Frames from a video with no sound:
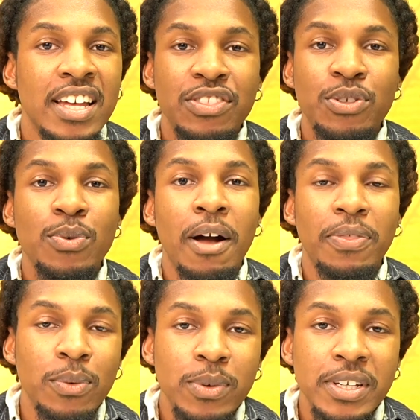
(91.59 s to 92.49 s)

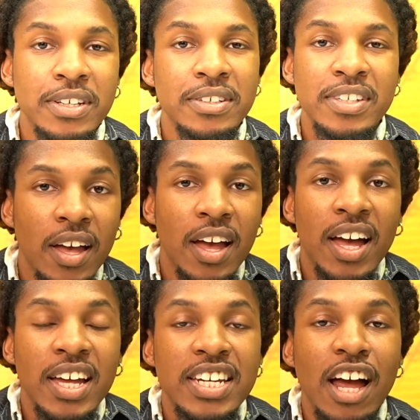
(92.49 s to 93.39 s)
throughout the week.
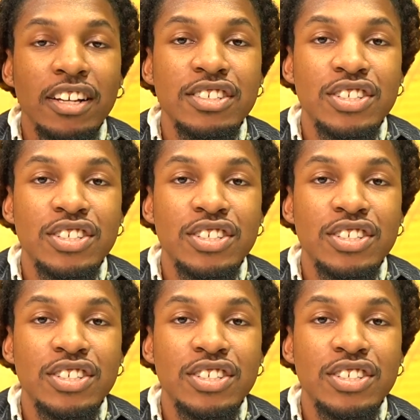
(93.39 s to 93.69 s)
Dr.